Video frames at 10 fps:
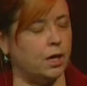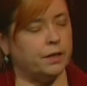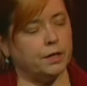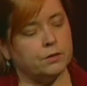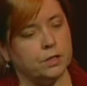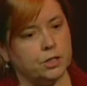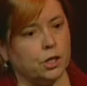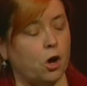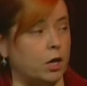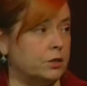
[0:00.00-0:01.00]
They are teaching
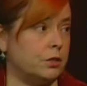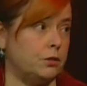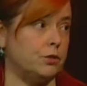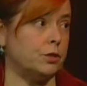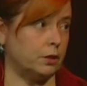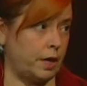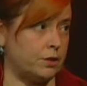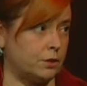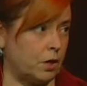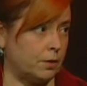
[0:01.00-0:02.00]
constitutional
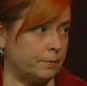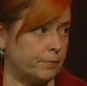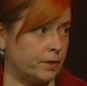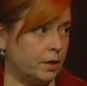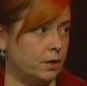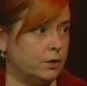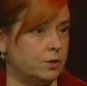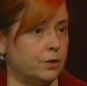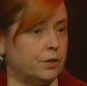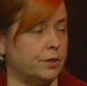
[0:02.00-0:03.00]
case law.
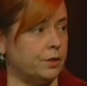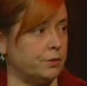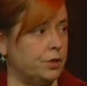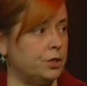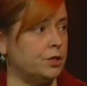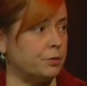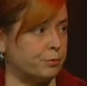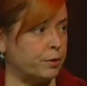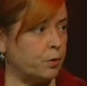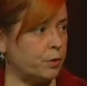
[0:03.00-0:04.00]
So they're teaching
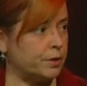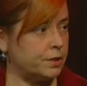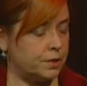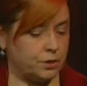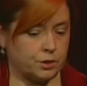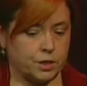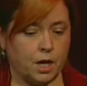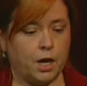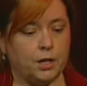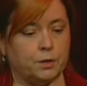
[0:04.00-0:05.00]
Supreme Court decisions.
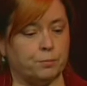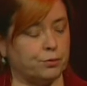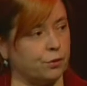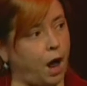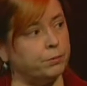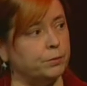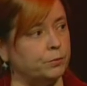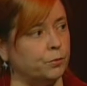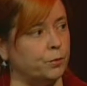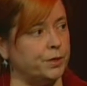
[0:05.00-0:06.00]
The problem
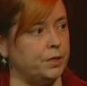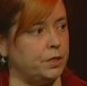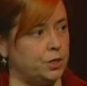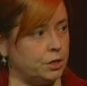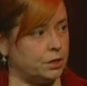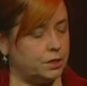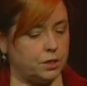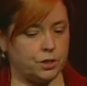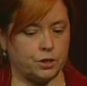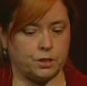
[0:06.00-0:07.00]
with teaching
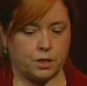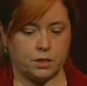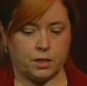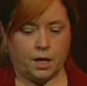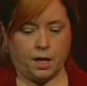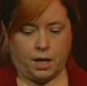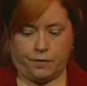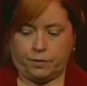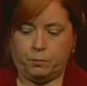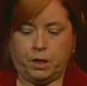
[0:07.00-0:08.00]
decisions is
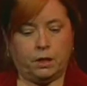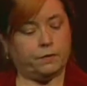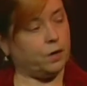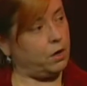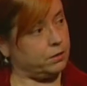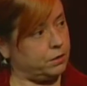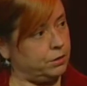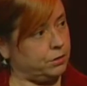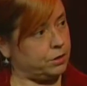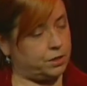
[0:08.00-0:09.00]
if the meaning of the
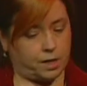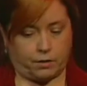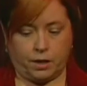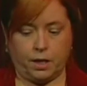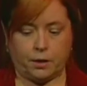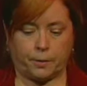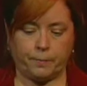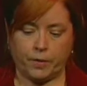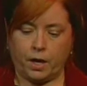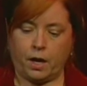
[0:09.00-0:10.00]
Constitution is down here
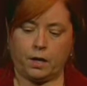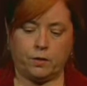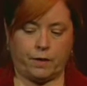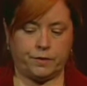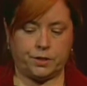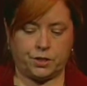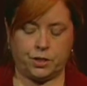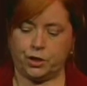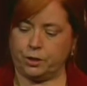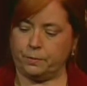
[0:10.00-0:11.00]
and you have a
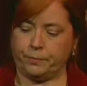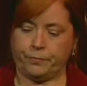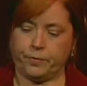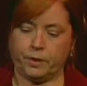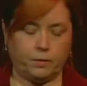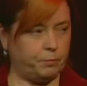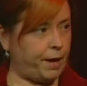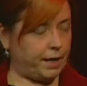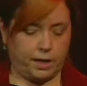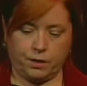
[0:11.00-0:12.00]
decision
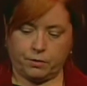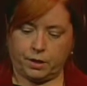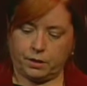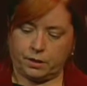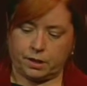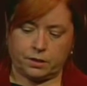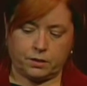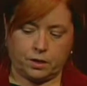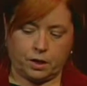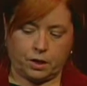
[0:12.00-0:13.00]
back here that
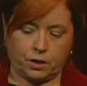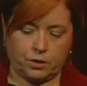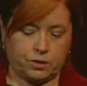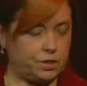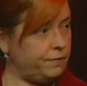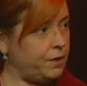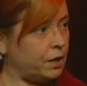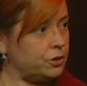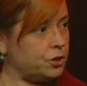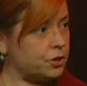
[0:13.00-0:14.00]

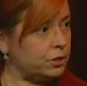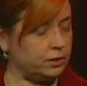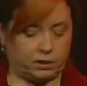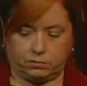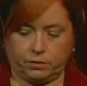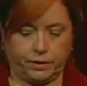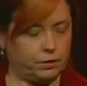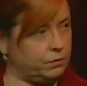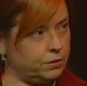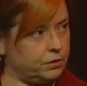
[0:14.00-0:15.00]
deviates just a little, well, you
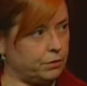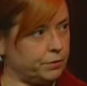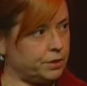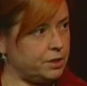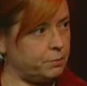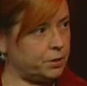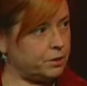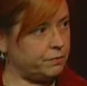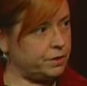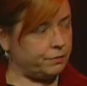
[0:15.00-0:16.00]
don't really see much
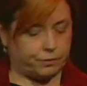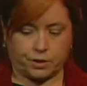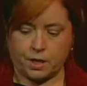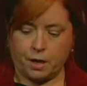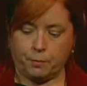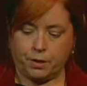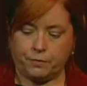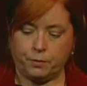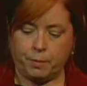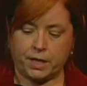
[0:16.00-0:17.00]
of a difference. But
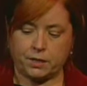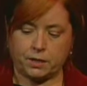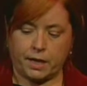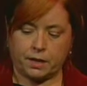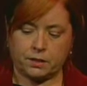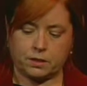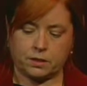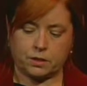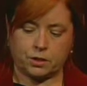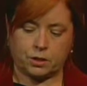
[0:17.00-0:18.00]
if you base the next
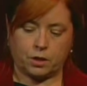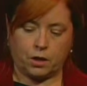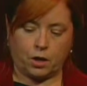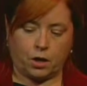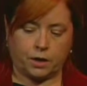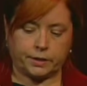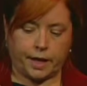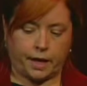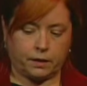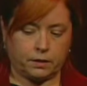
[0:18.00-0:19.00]
decision on
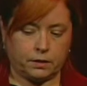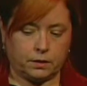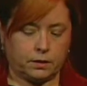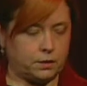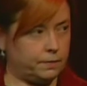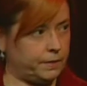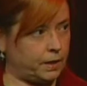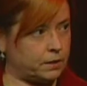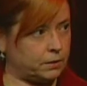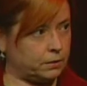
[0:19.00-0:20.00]
that, it
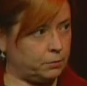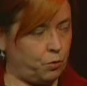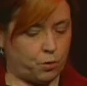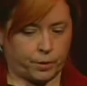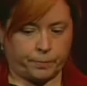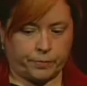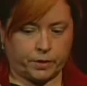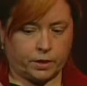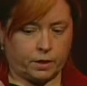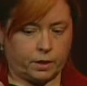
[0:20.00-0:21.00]
deviates a little more
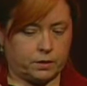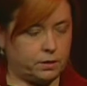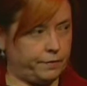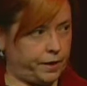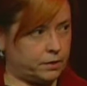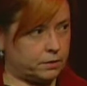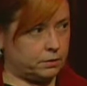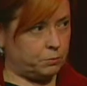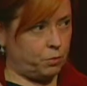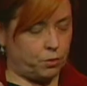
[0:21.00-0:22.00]
and deviates a
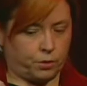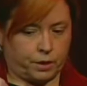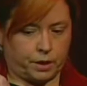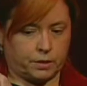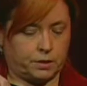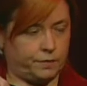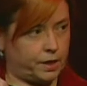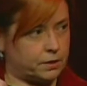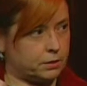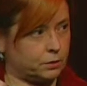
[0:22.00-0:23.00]
little more and
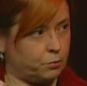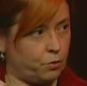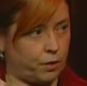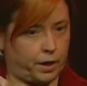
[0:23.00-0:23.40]
deviates a little more.